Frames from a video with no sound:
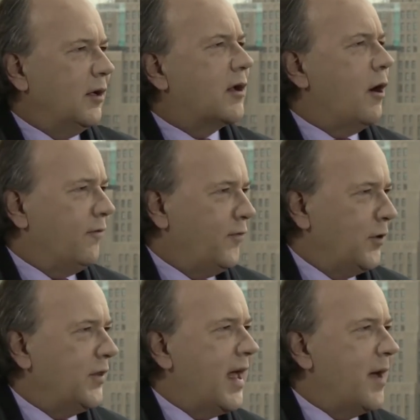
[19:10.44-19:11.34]

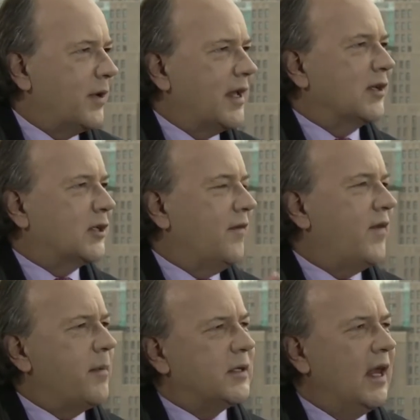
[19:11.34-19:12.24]
colorful than that, but kind of stuff
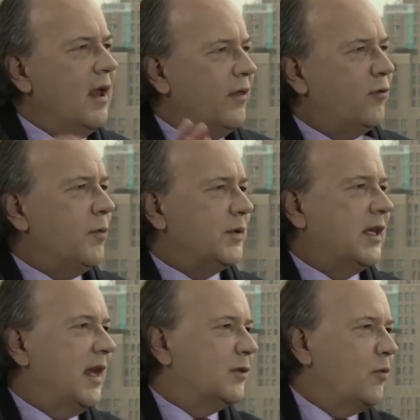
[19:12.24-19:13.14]
happens. Threw up his
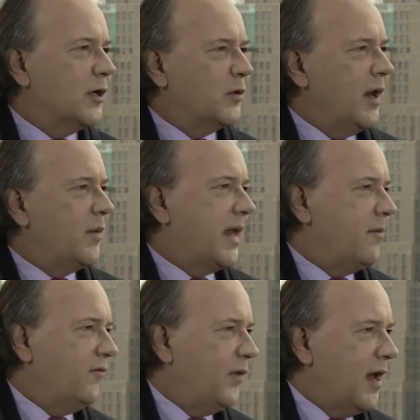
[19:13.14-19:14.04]
hands, walked away, and
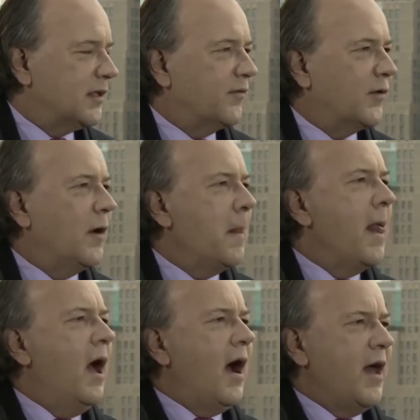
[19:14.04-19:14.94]
became a philosopher.
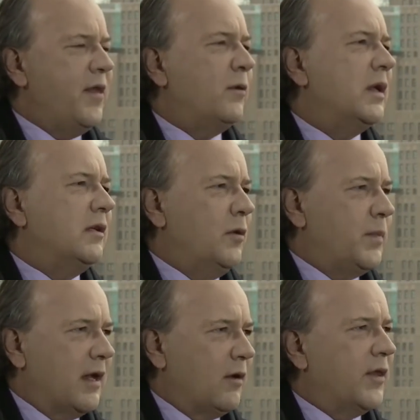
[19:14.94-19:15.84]
I think we can do
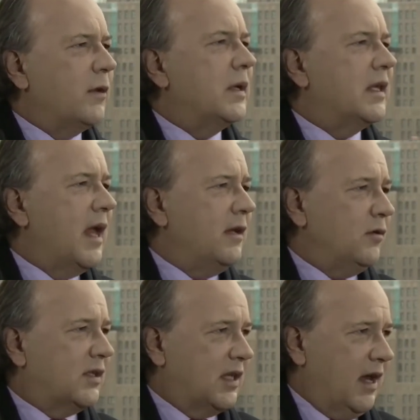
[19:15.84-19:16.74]
better. I think we can
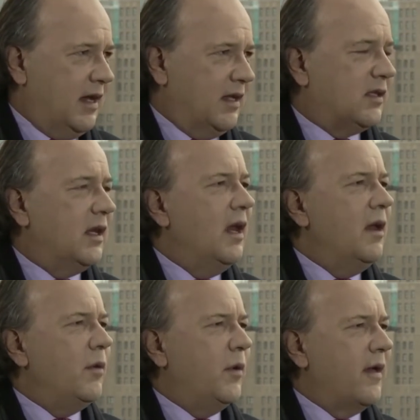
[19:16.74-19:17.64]
use science,
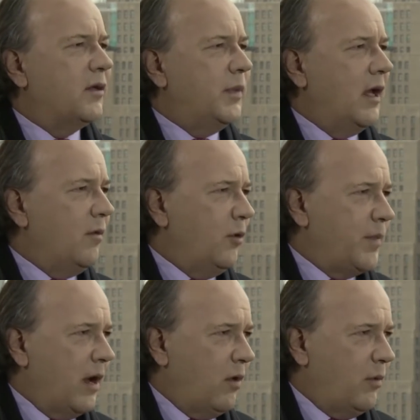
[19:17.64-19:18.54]
but we have to be humble
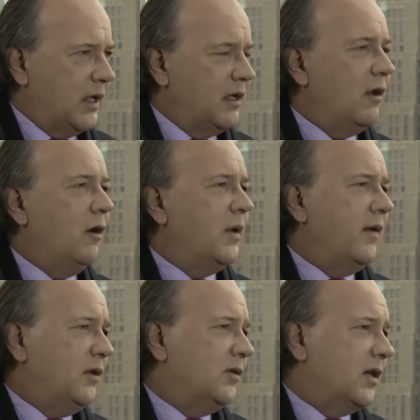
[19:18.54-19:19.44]
about what we can know. We
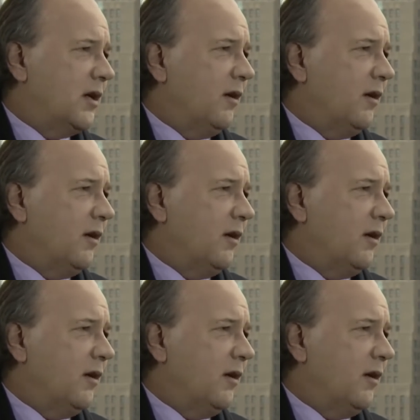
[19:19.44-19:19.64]
have to use it